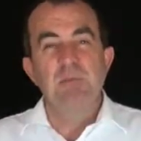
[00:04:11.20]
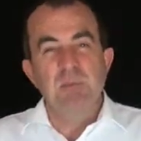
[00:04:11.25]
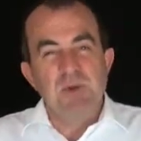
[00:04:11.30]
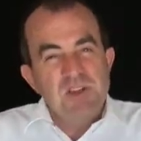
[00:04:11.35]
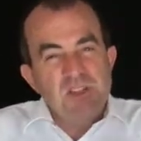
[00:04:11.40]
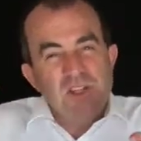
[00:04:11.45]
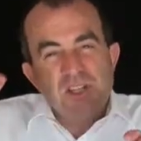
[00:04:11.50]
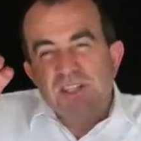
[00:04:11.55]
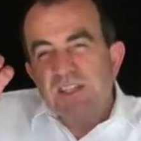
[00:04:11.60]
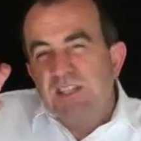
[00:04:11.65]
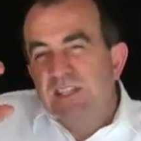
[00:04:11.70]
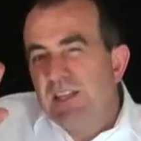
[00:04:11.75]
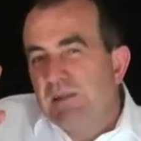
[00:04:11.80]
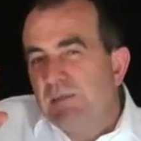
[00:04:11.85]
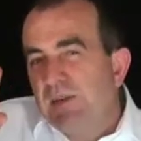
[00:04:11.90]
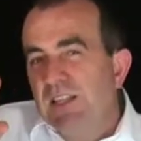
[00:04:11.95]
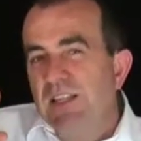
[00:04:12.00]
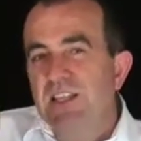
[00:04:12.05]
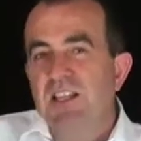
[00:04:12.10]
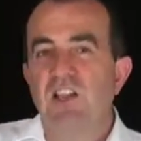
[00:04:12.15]
But just
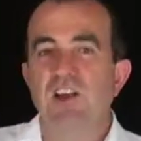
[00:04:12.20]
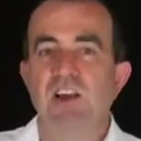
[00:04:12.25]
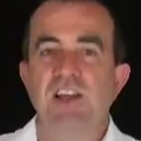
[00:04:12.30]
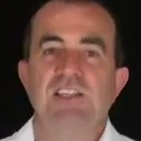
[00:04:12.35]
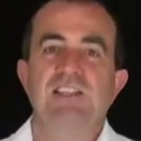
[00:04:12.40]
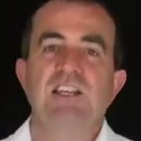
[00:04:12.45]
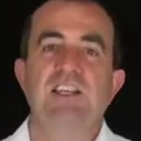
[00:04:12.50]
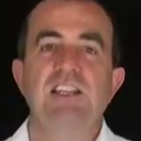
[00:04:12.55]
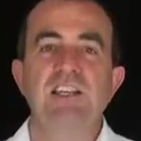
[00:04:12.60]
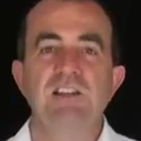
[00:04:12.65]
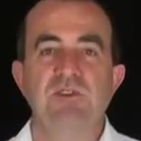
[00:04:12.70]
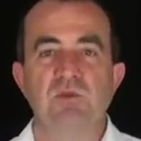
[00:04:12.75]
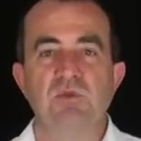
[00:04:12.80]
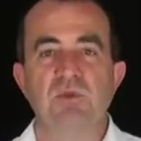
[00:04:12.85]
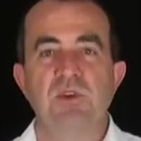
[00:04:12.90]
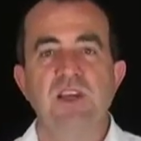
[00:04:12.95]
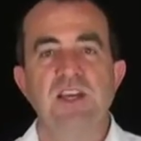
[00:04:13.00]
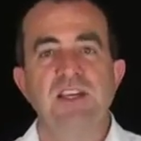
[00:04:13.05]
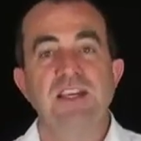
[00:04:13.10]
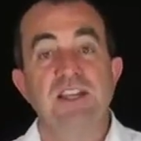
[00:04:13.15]
dimming the lights a little
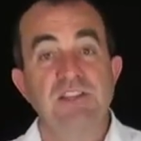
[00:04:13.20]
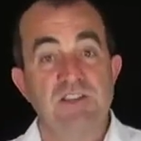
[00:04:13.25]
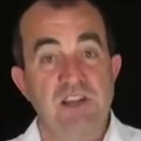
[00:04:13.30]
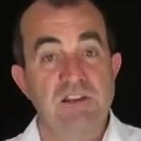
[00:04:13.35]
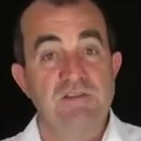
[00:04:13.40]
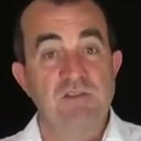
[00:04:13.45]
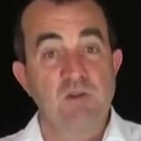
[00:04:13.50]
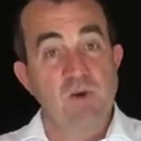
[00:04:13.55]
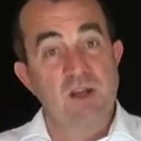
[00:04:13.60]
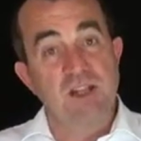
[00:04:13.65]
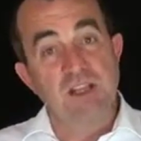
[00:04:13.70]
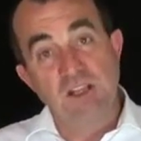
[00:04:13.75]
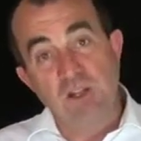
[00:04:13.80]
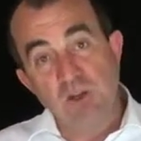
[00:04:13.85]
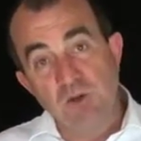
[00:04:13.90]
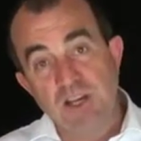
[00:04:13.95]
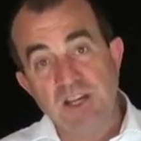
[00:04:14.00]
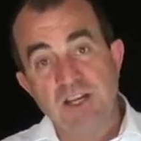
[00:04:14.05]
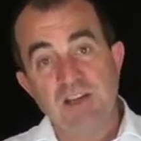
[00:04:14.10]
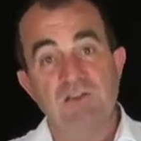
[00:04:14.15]
gets everyone
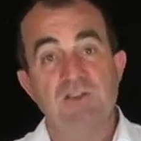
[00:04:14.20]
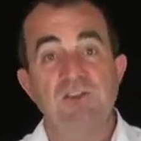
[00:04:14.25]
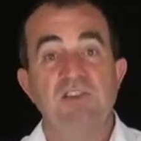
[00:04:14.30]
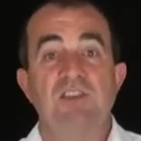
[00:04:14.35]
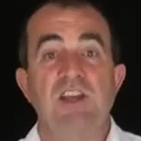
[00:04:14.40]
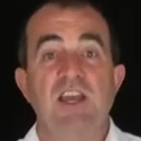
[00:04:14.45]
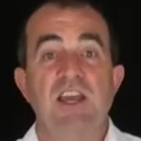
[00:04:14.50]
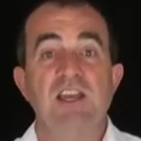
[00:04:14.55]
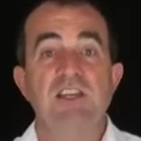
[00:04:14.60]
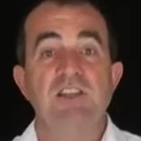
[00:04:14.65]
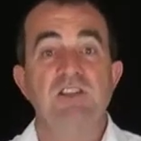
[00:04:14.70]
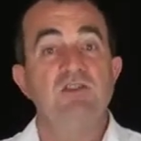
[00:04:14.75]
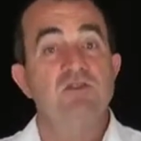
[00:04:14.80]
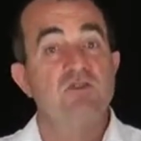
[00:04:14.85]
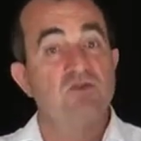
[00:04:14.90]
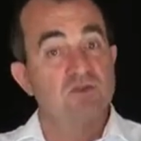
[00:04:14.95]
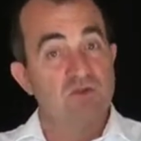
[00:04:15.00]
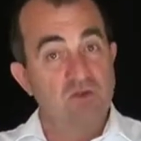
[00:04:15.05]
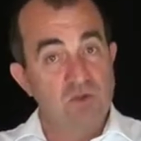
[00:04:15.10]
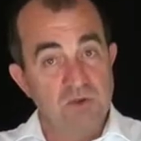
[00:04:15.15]
looking at the stage and
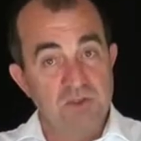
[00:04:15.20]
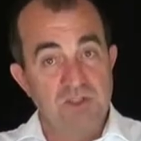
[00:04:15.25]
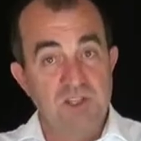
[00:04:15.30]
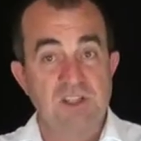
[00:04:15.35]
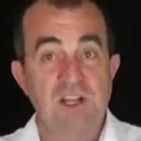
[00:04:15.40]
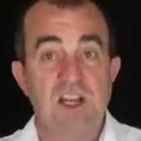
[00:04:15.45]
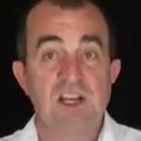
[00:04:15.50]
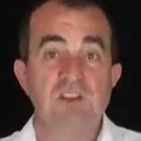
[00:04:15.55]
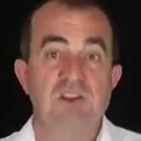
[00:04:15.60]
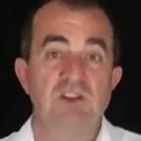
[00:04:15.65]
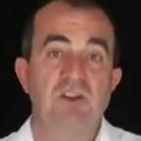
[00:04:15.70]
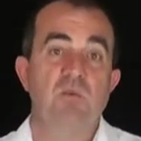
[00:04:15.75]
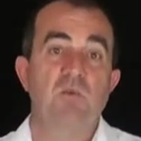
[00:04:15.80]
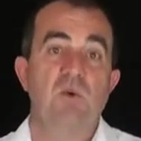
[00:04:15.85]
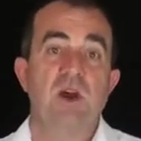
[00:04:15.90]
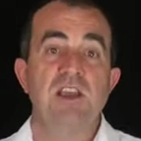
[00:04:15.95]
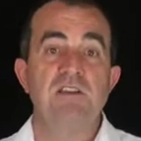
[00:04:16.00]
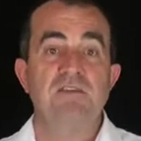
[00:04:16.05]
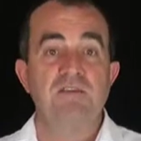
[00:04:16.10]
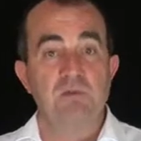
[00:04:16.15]
draws attention
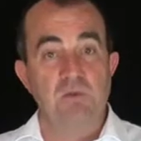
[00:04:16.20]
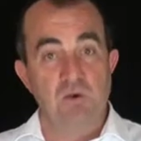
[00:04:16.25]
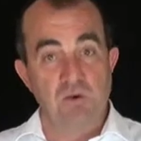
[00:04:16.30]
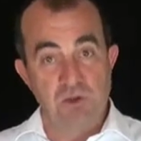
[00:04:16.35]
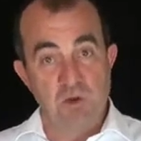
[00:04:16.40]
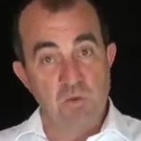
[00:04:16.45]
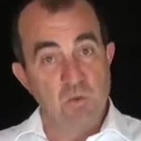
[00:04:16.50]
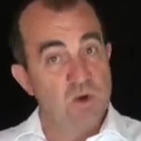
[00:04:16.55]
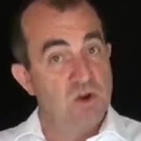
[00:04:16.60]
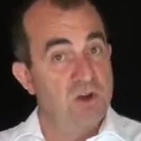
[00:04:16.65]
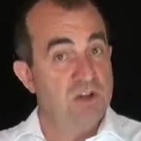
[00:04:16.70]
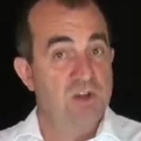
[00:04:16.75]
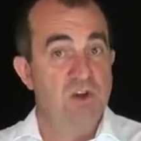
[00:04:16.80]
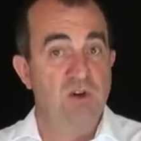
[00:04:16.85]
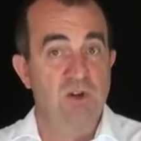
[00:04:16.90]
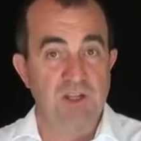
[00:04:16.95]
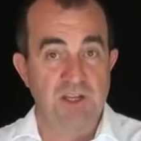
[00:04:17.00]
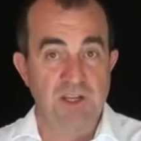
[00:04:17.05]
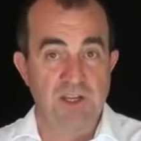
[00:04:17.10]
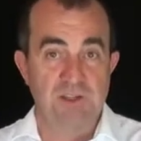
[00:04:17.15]
away from all your work
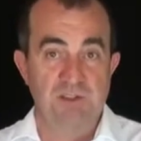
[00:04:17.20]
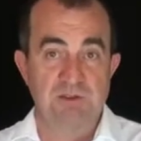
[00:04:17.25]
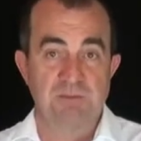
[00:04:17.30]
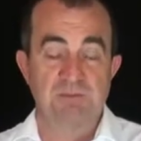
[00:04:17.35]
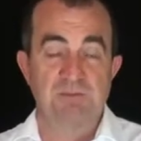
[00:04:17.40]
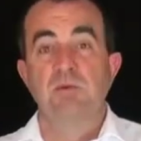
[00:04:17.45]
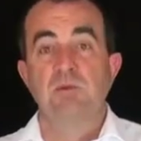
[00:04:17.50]
colleagues.